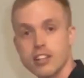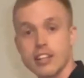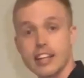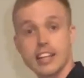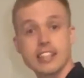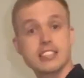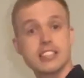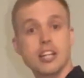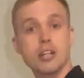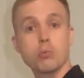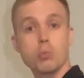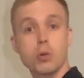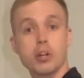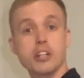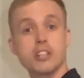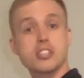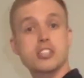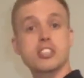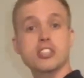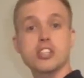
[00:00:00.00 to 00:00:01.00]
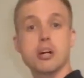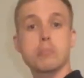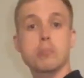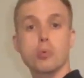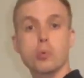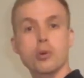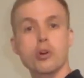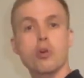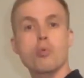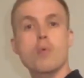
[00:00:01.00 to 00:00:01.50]
like I said, we're going to slump or
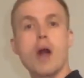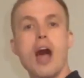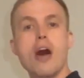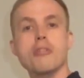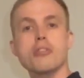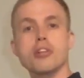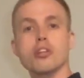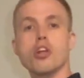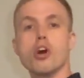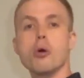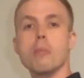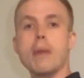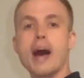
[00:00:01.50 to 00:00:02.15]
we're going to round the low